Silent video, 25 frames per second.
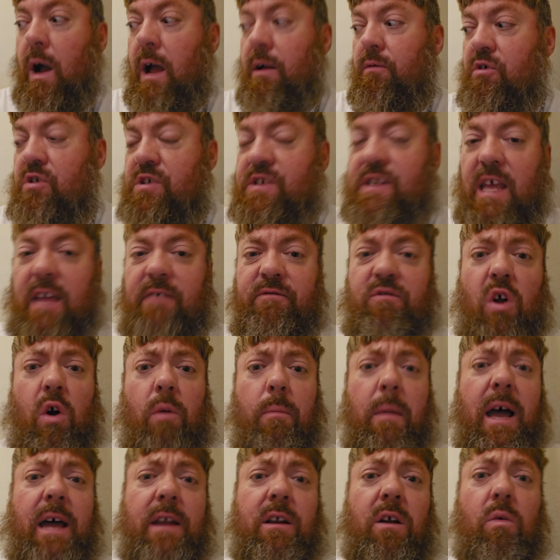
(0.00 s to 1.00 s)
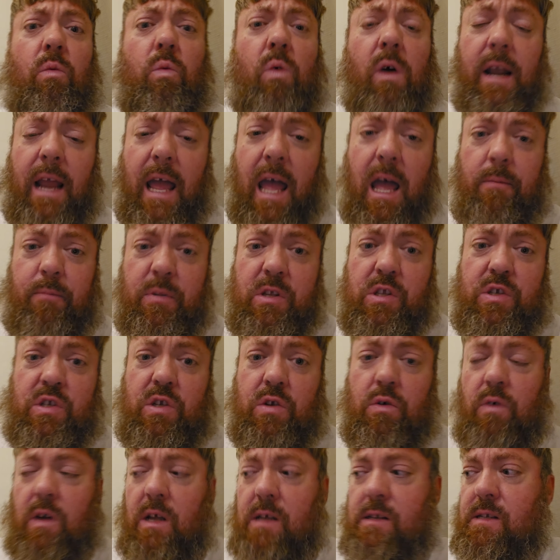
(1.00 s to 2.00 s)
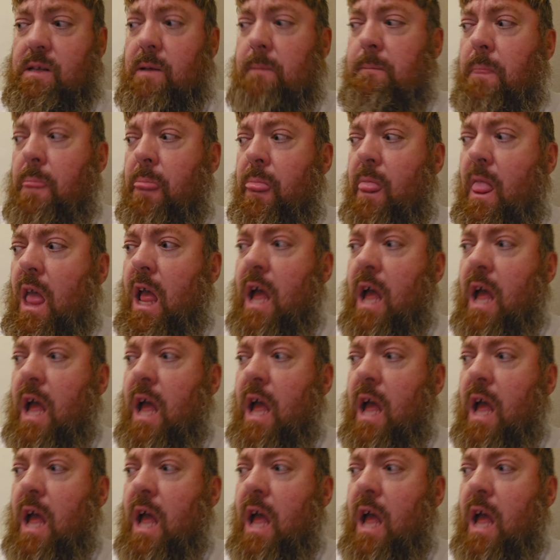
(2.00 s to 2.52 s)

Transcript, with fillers: why we're saved no matter what happens to us.